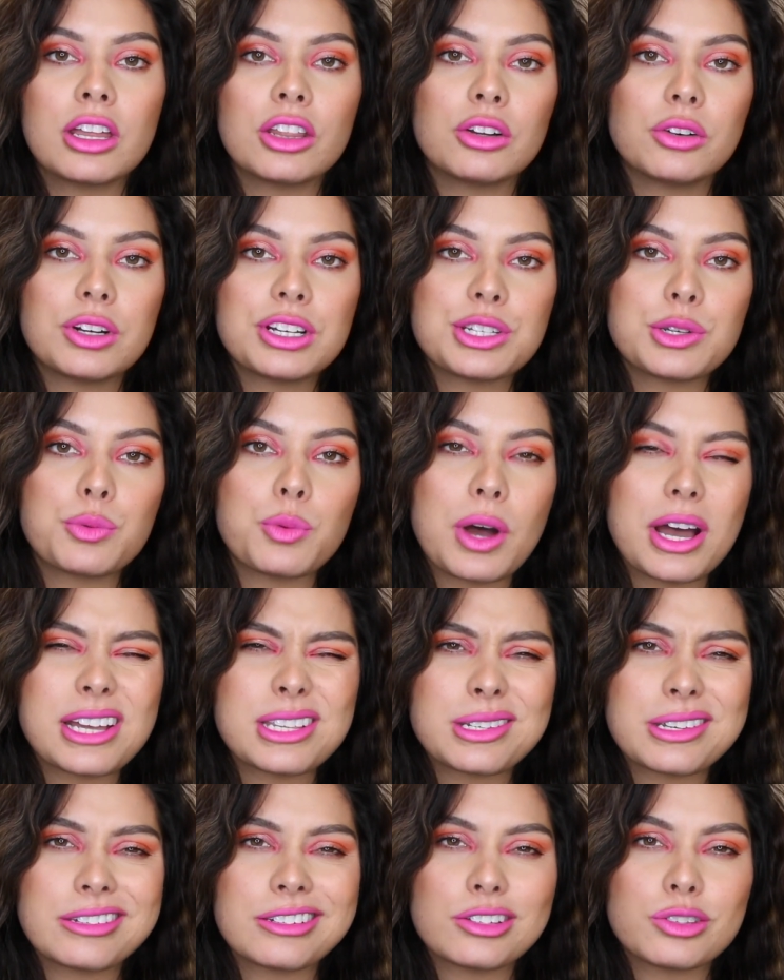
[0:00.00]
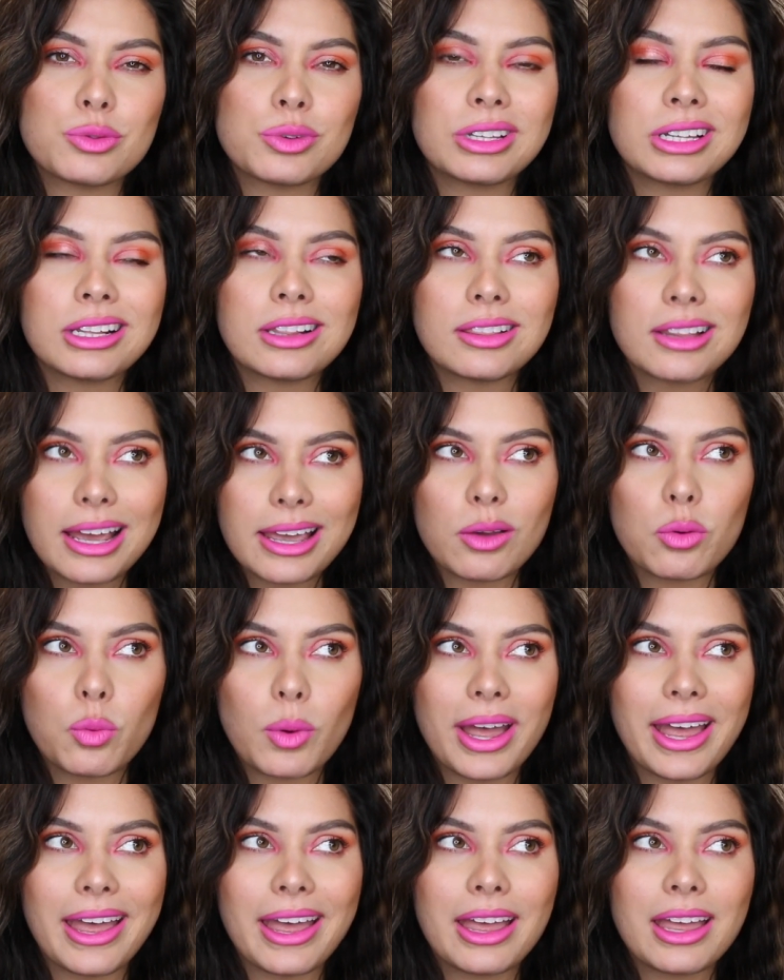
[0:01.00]
The reason why is because it's really
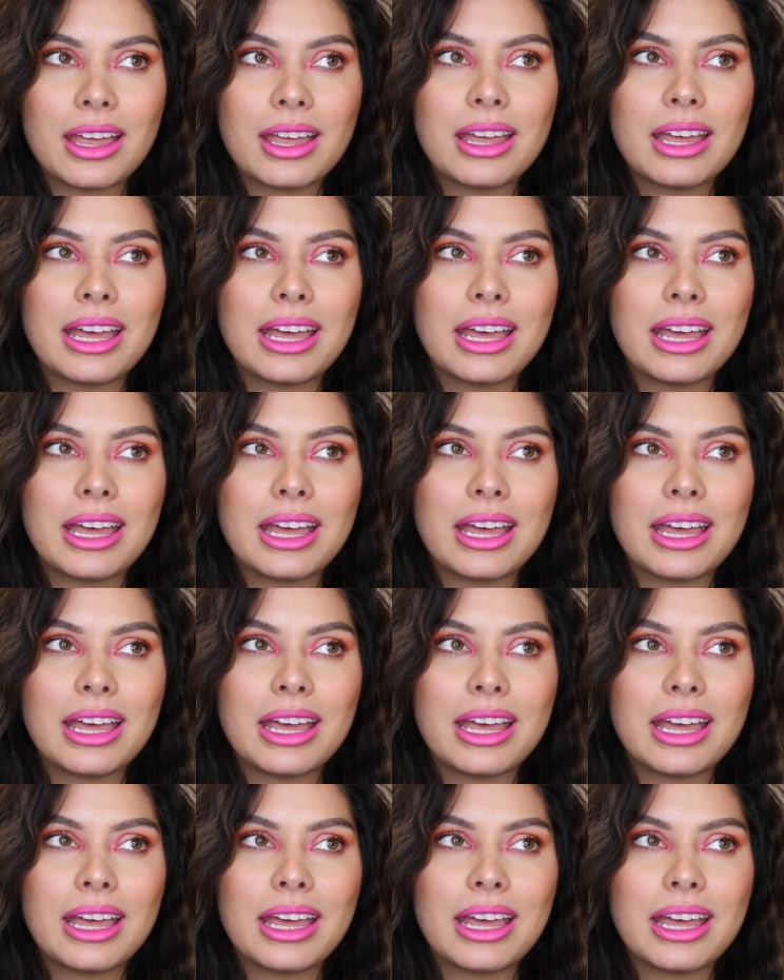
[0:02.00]
lightweight.